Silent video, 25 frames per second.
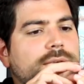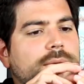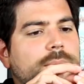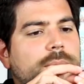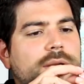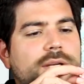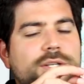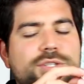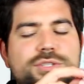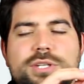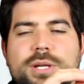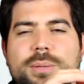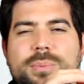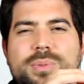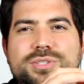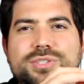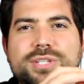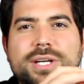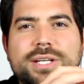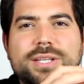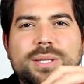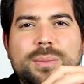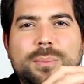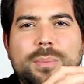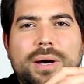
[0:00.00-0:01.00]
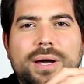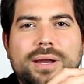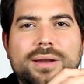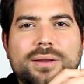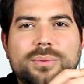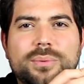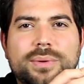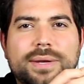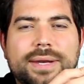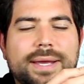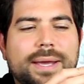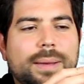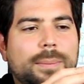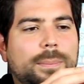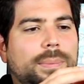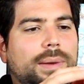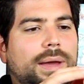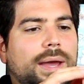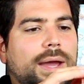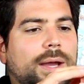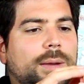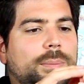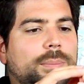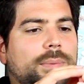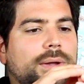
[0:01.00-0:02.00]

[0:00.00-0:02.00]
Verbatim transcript: I'm gonna double check the model when I get back,